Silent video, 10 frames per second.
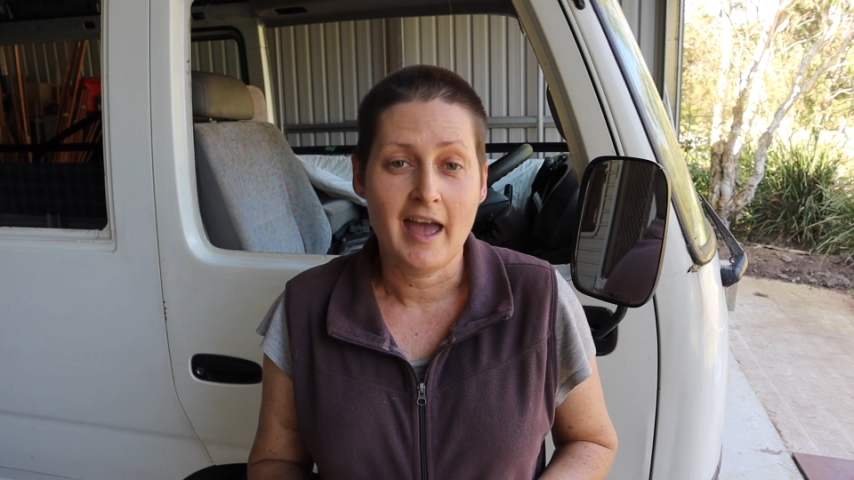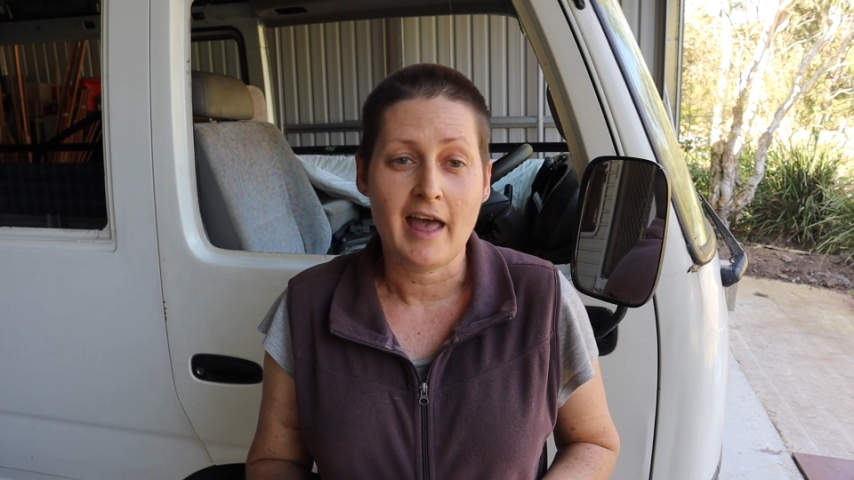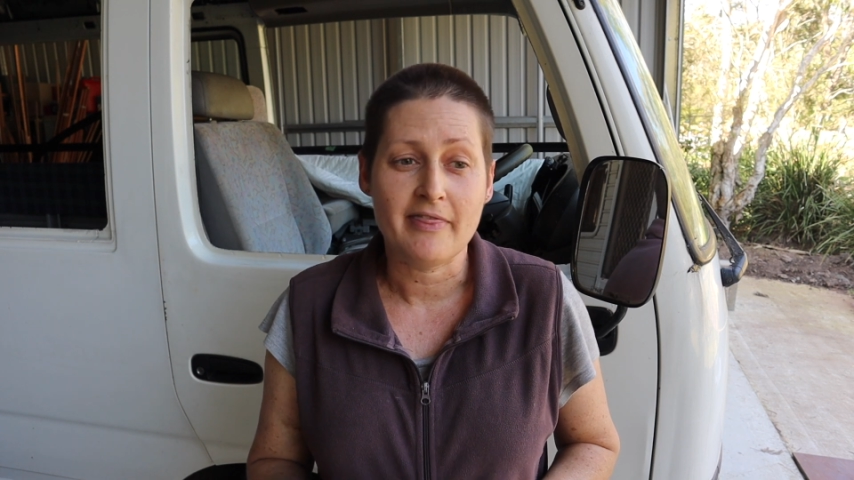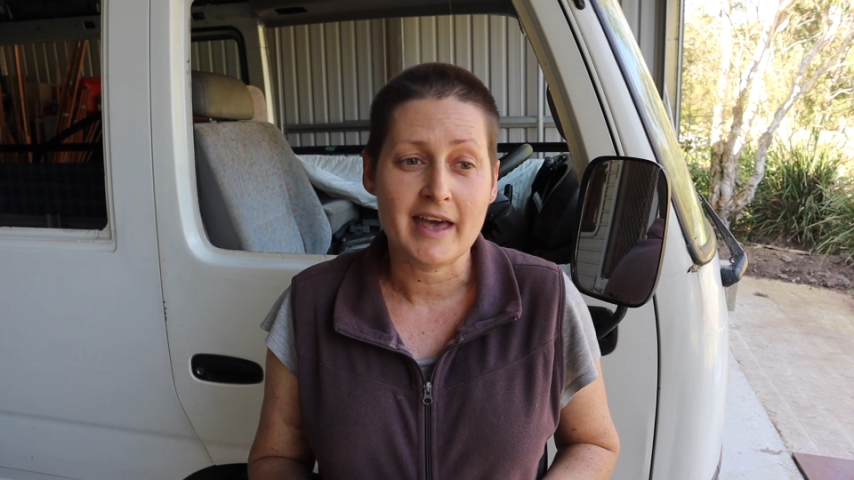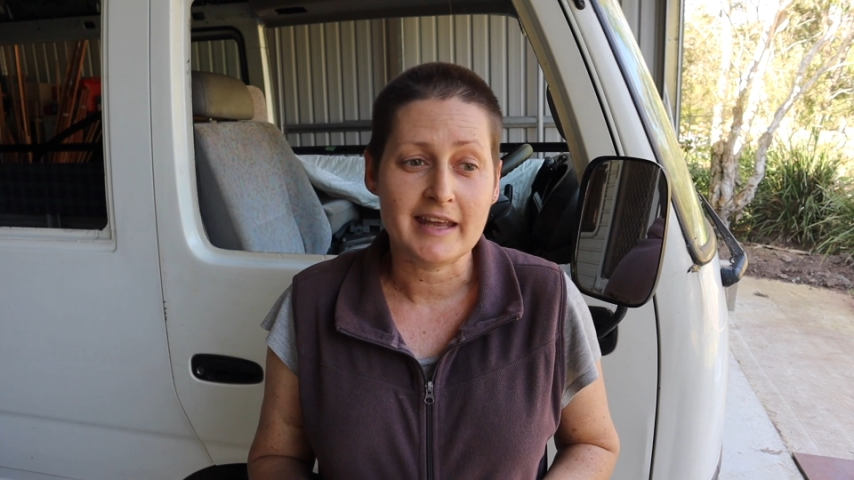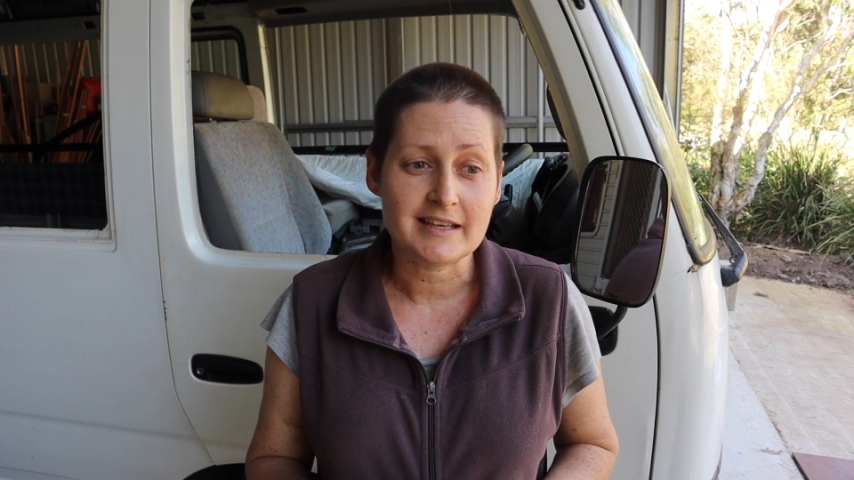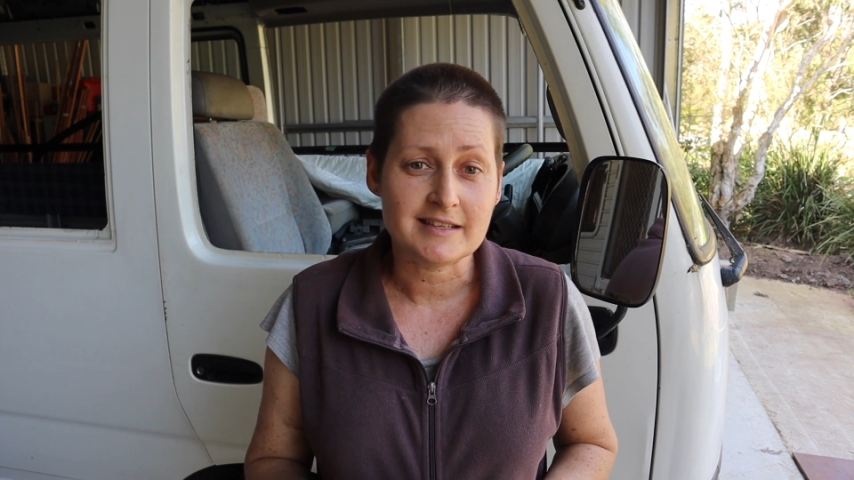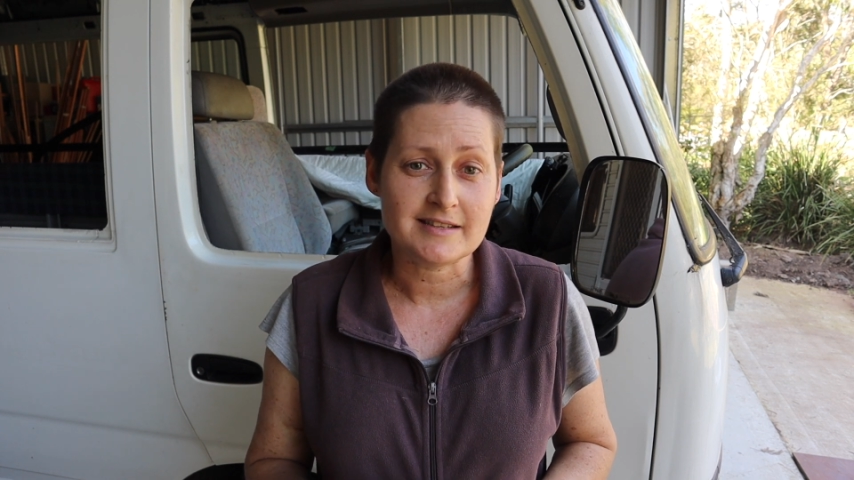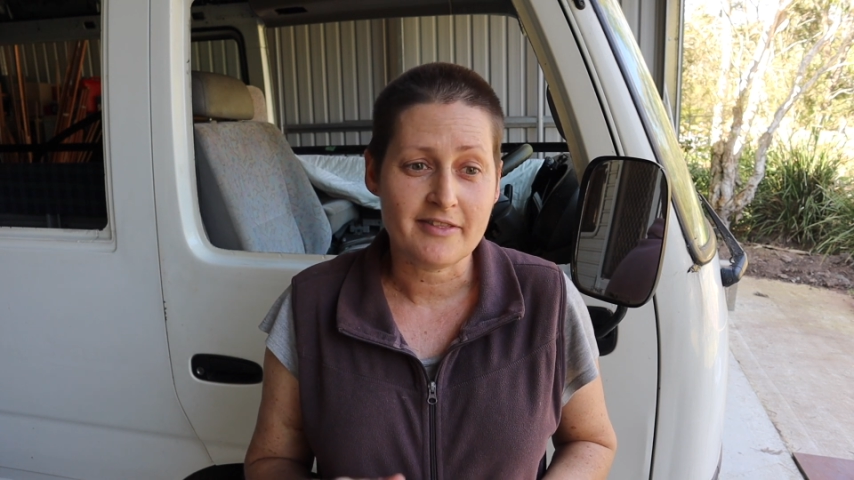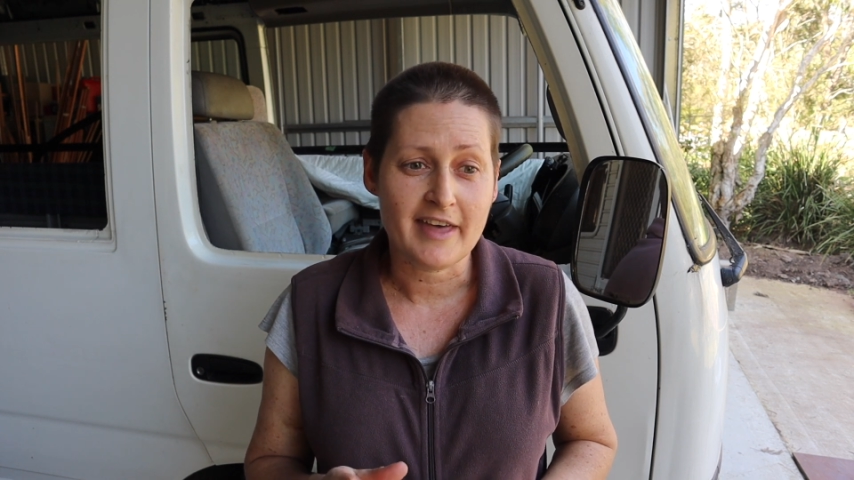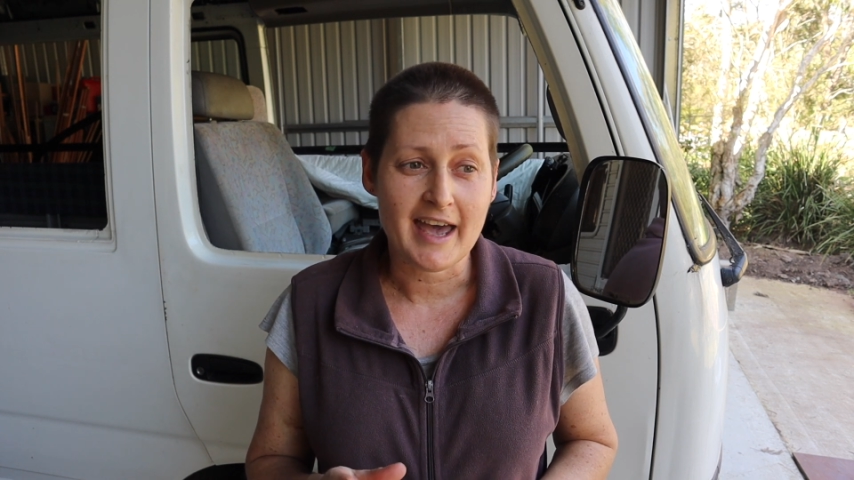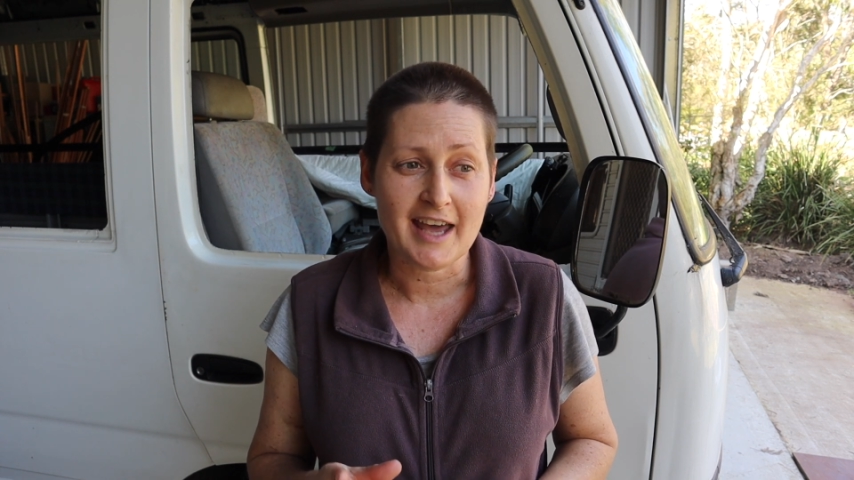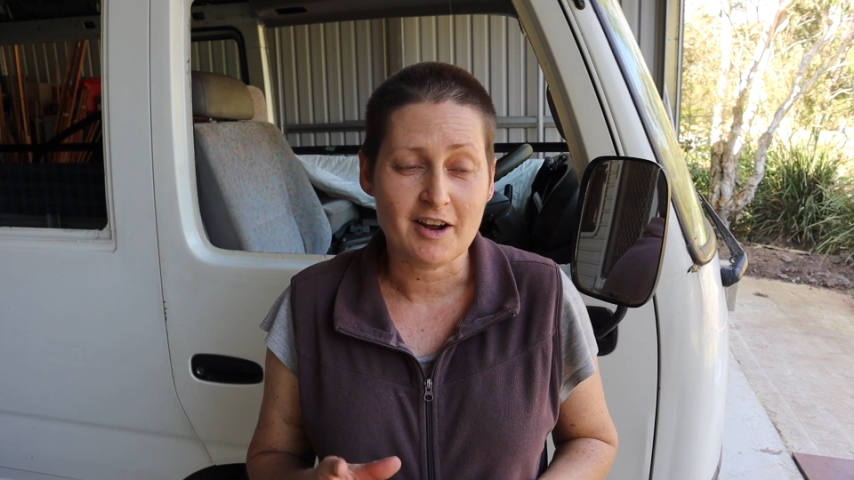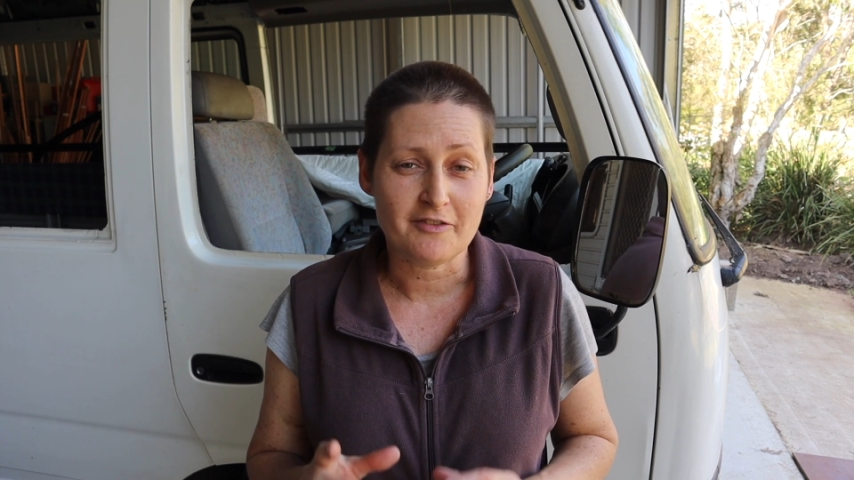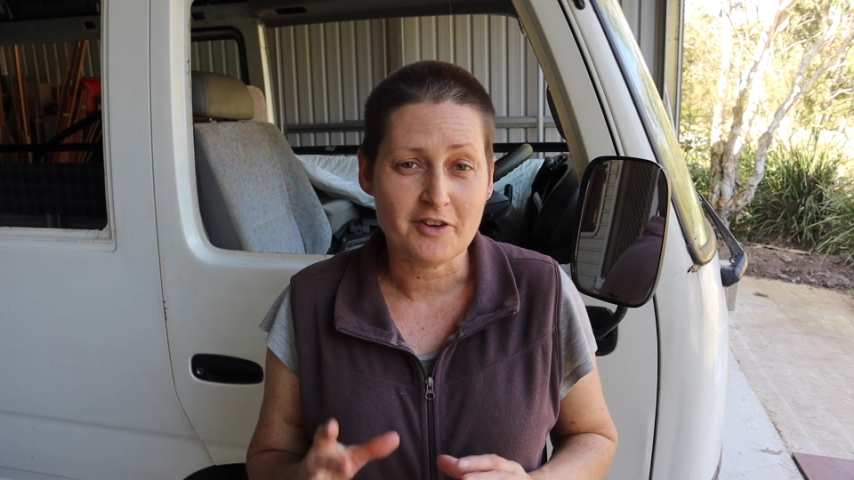and that is
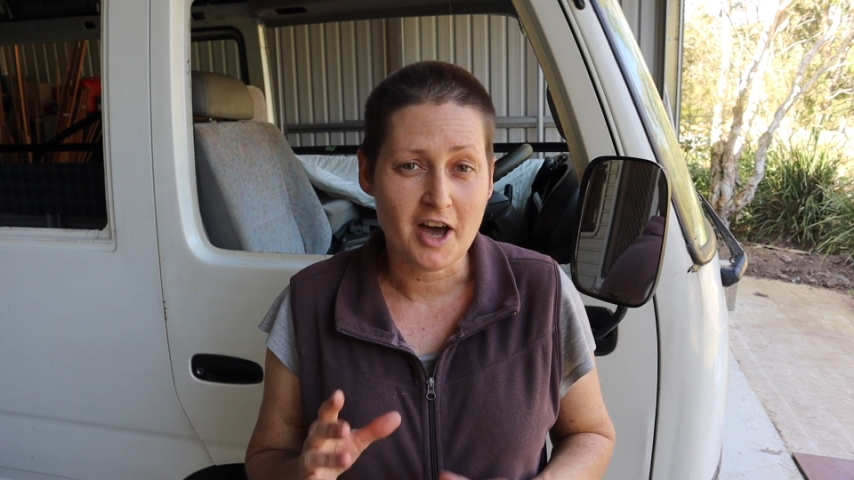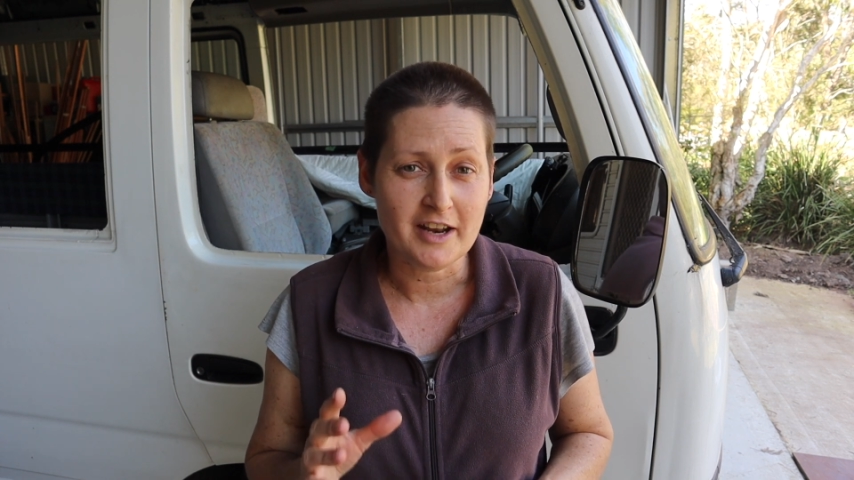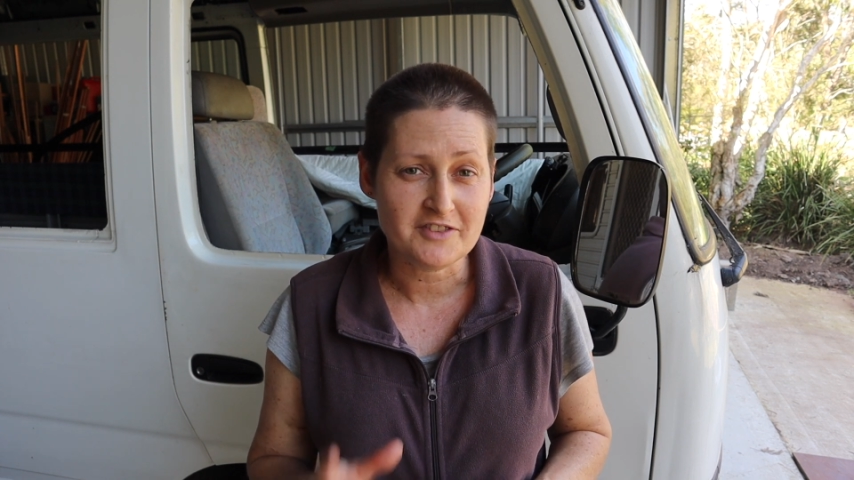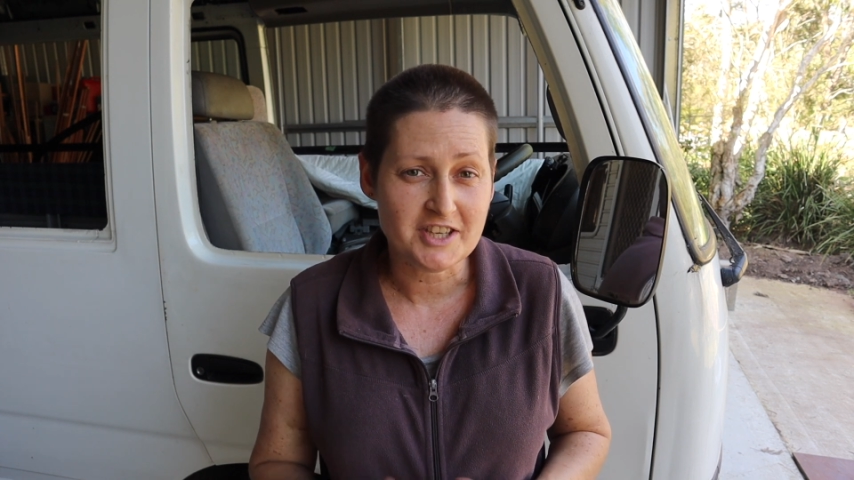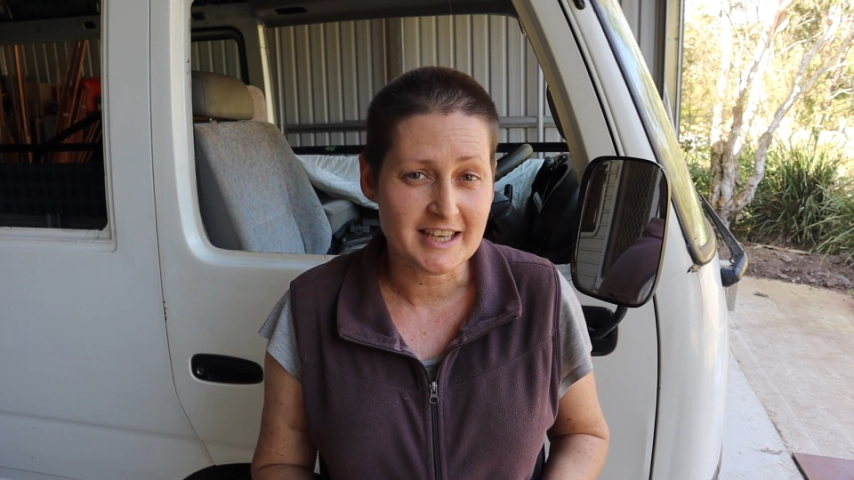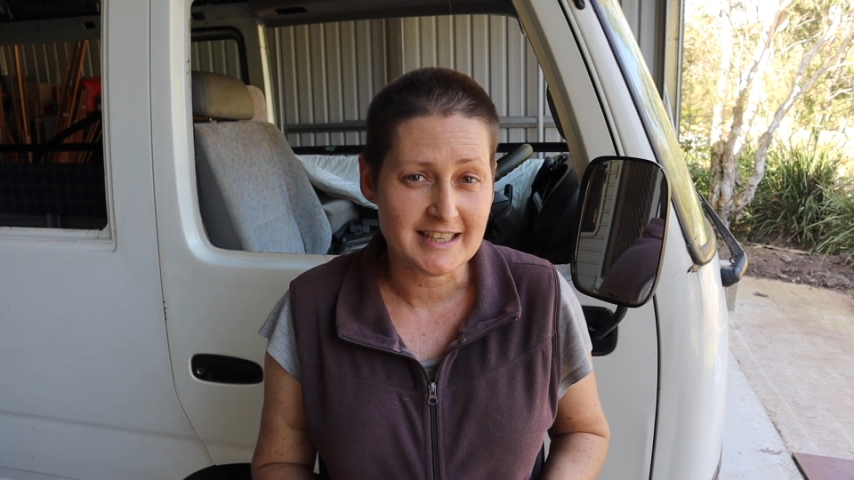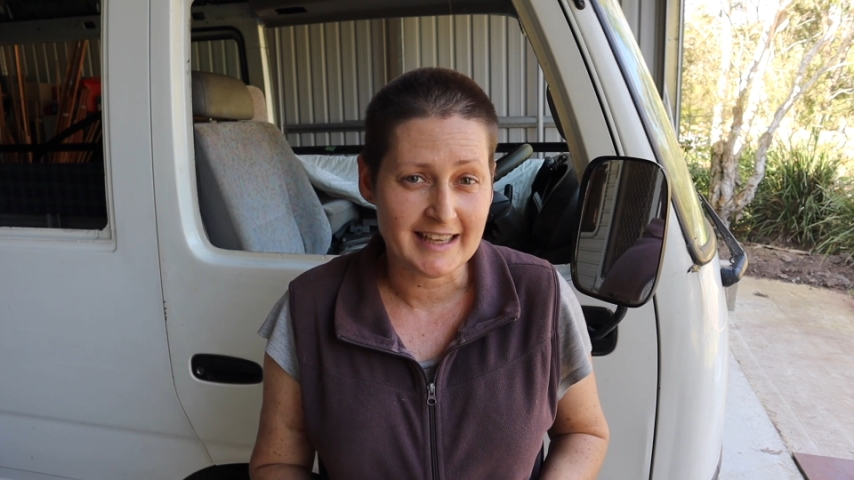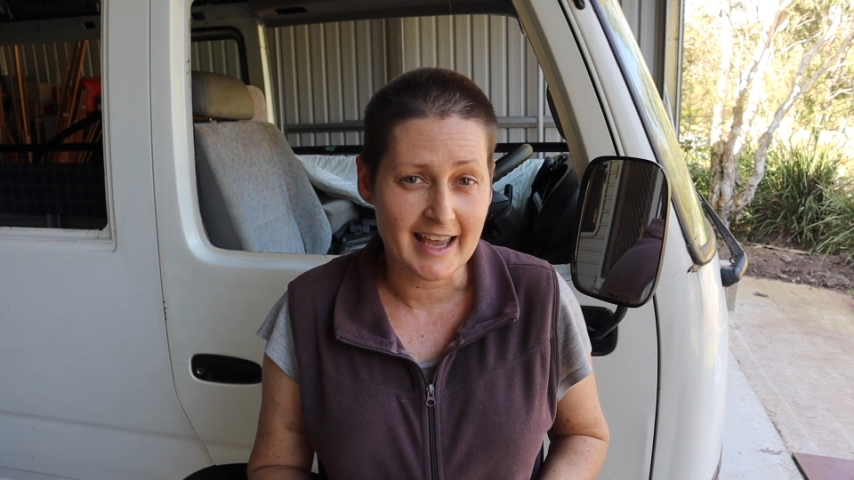that I've kind of chickened